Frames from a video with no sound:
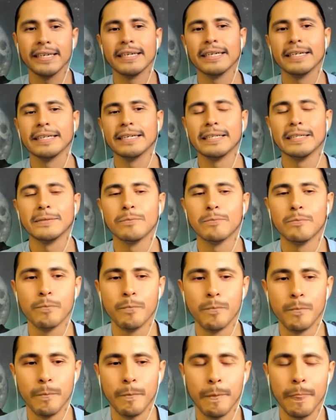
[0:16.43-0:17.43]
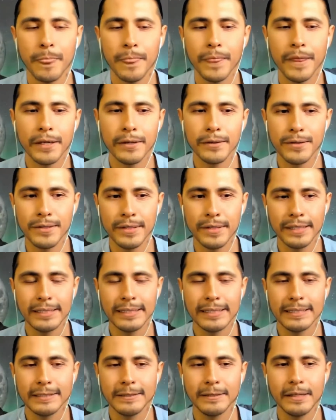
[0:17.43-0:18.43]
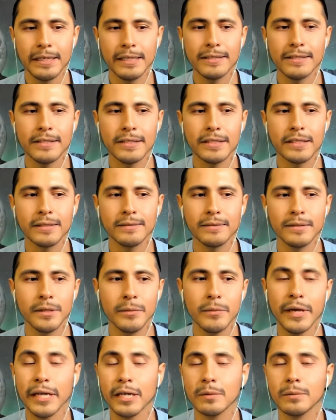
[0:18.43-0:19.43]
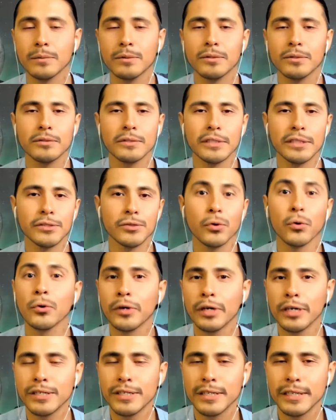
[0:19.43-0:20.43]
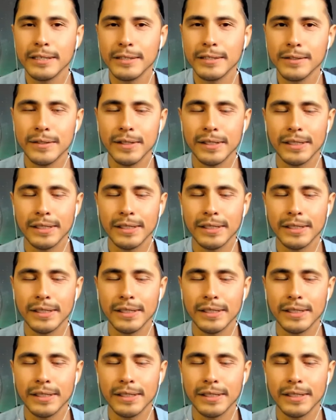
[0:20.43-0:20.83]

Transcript: It's debatable, its origins.